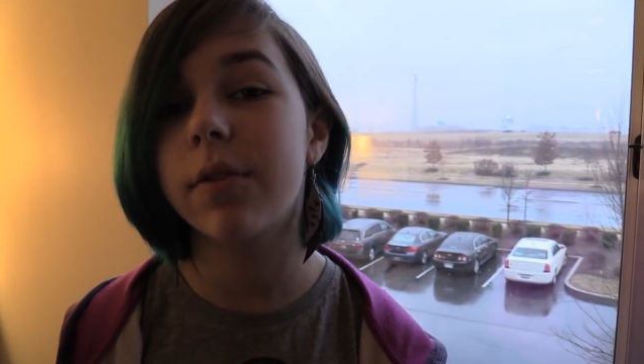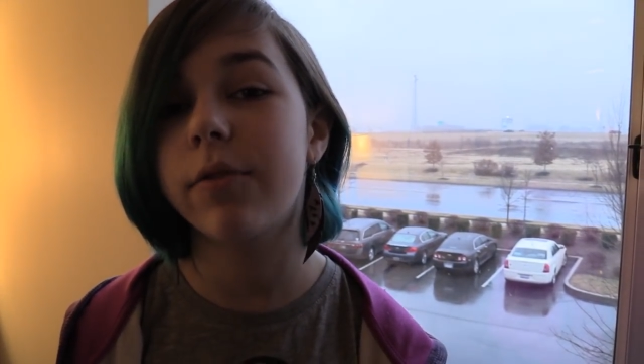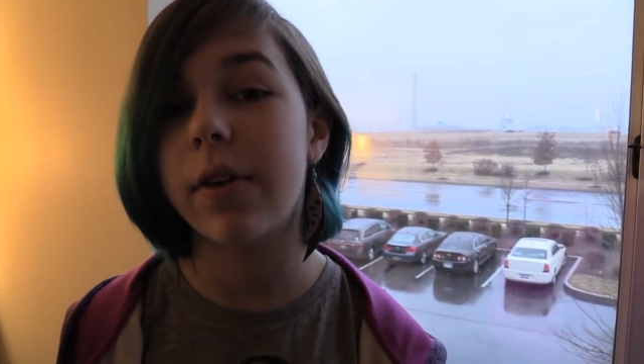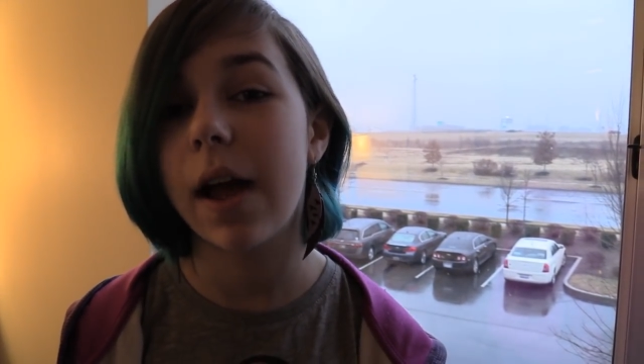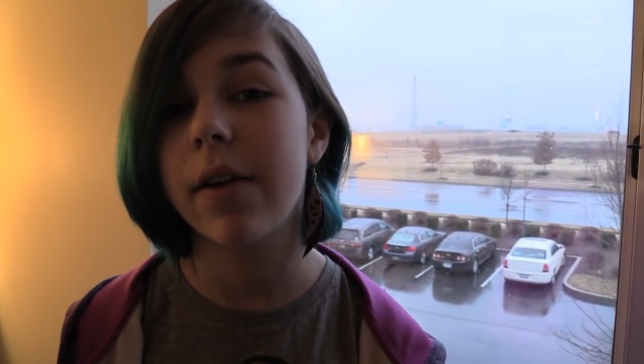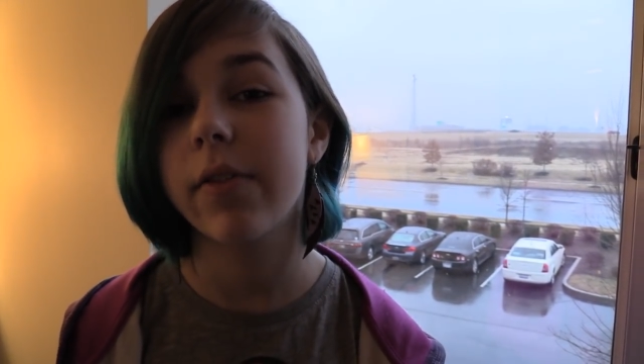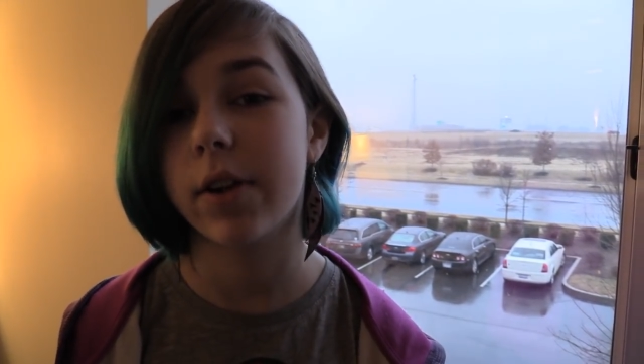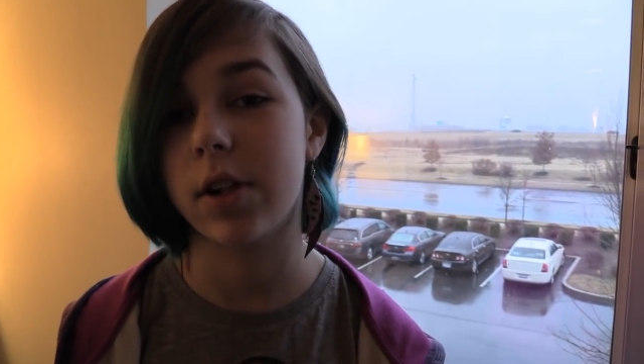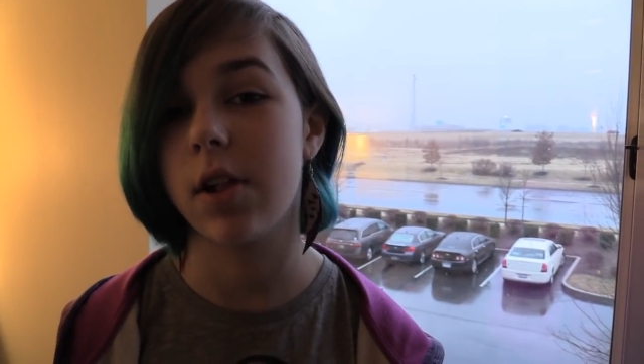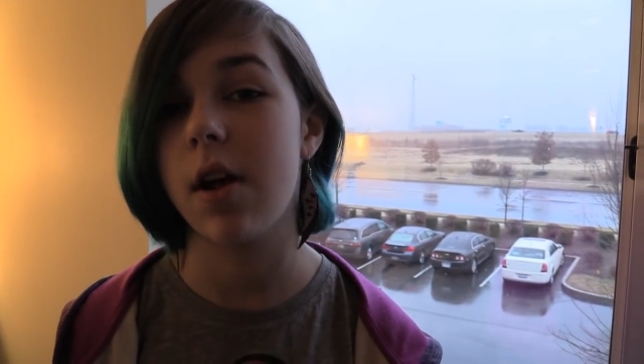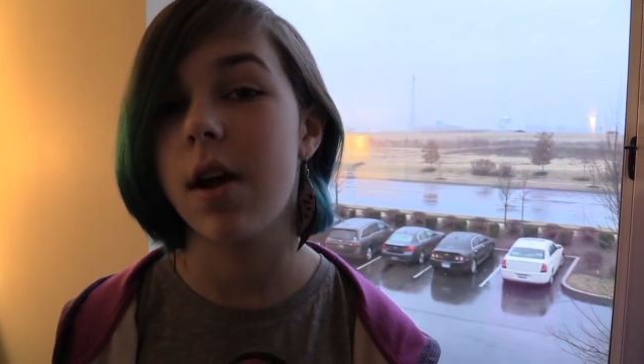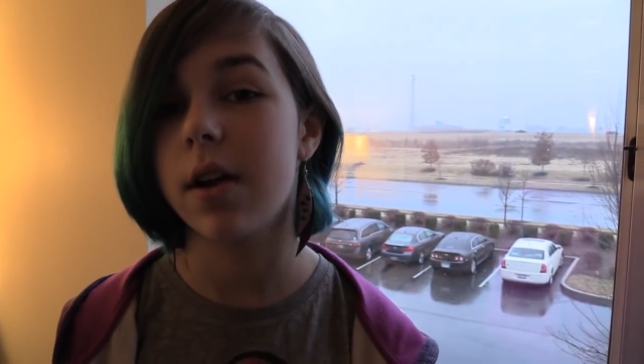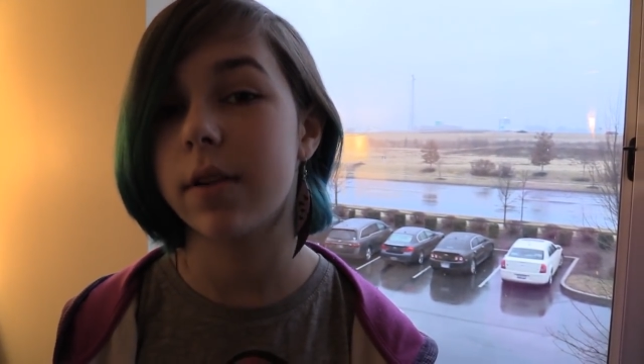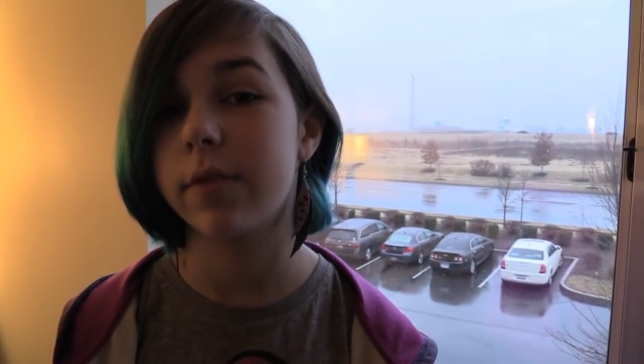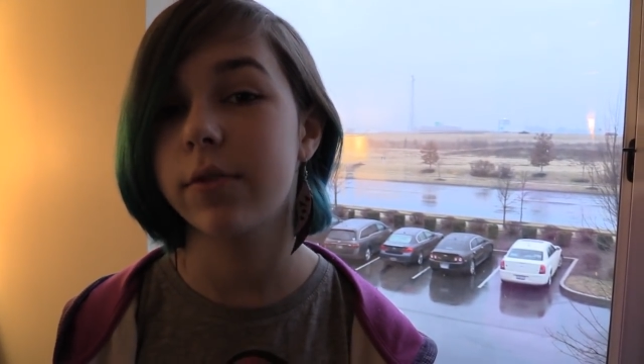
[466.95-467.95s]
five
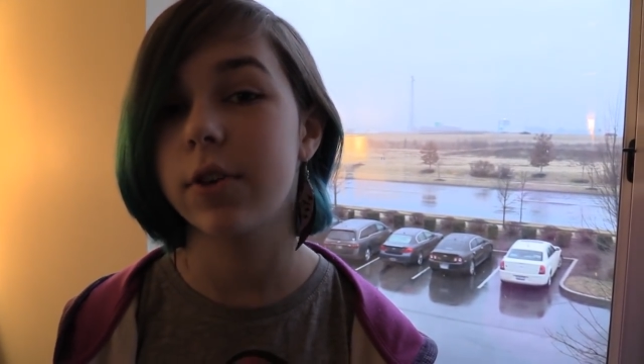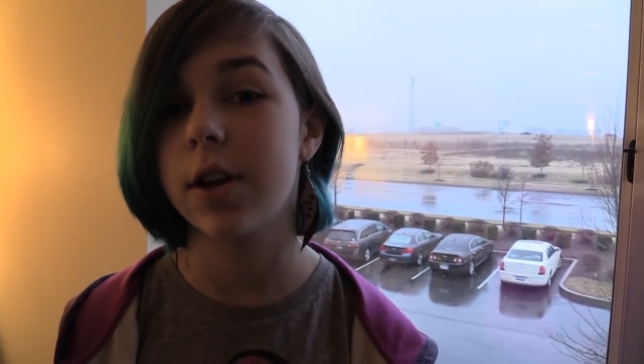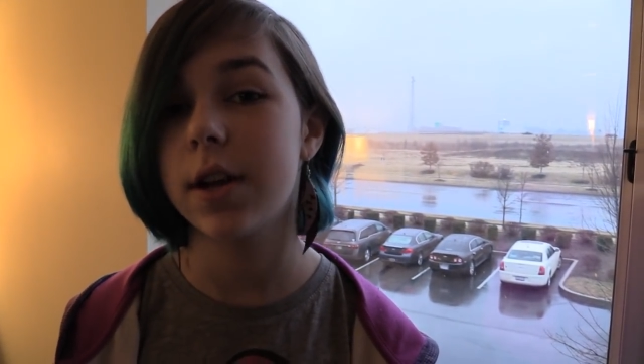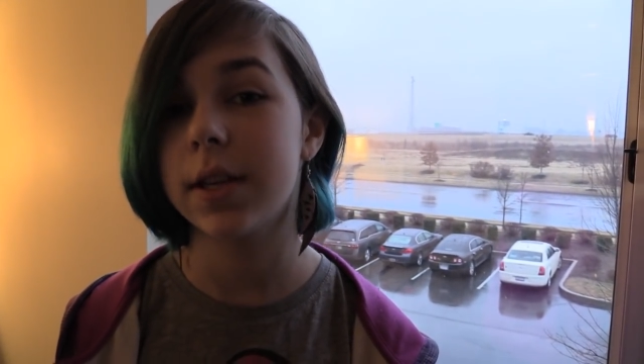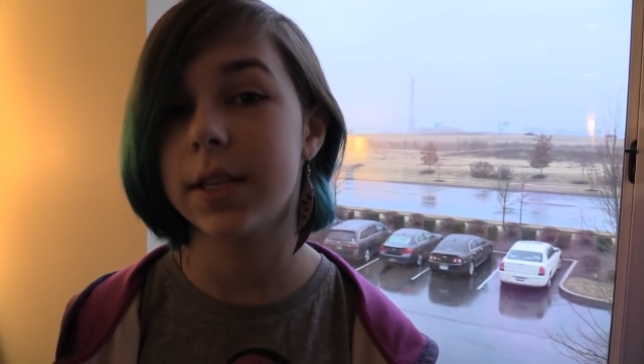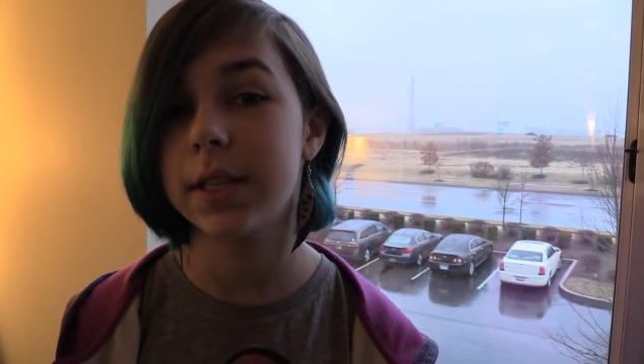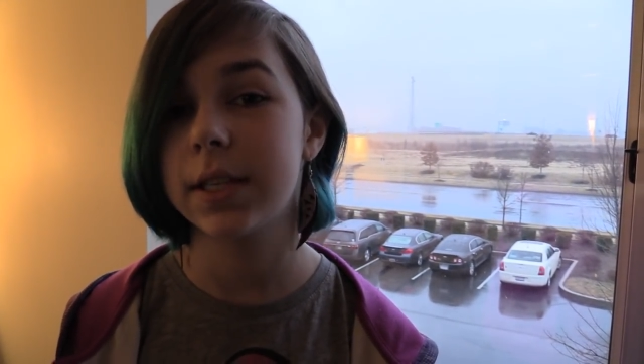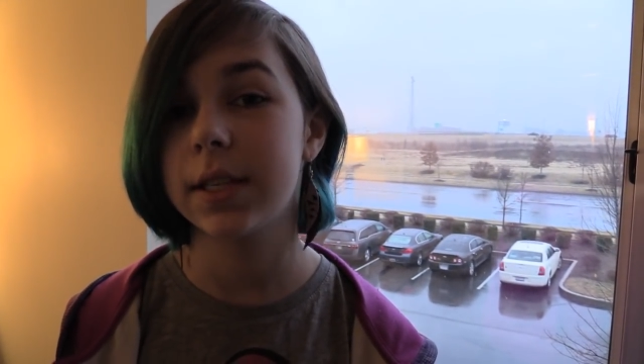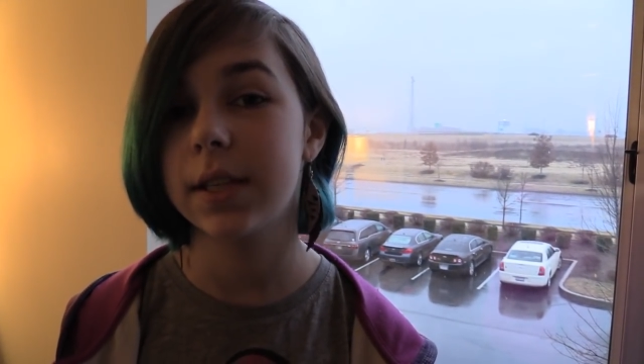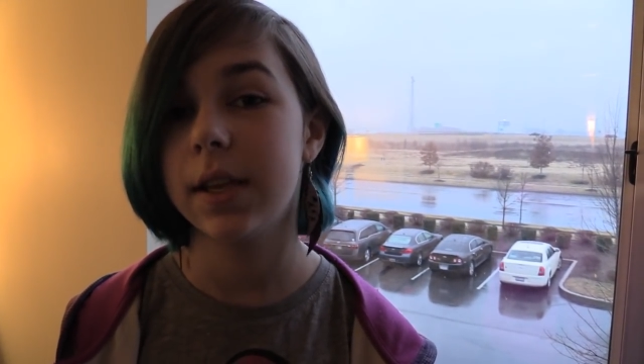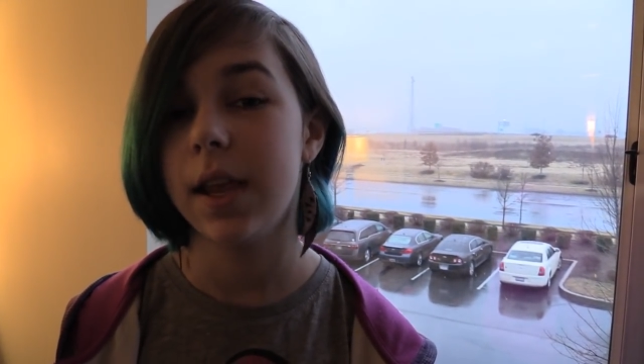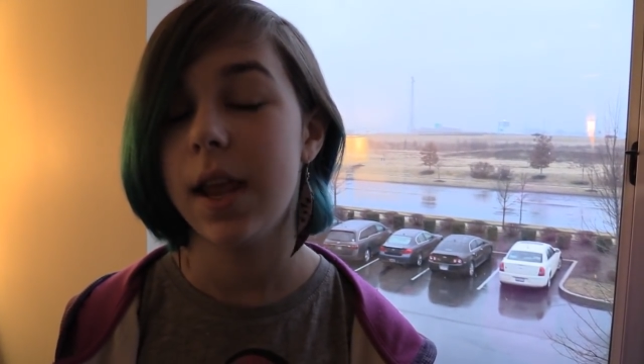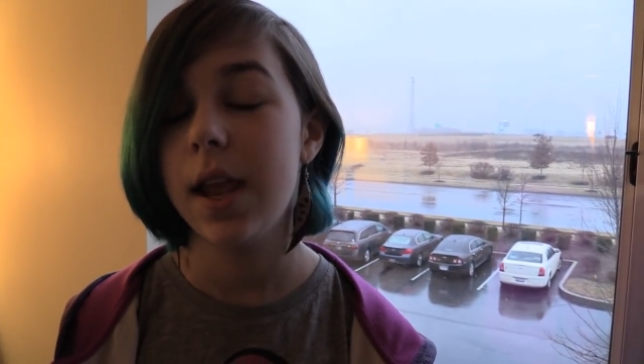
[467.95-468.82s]
o'clock for us.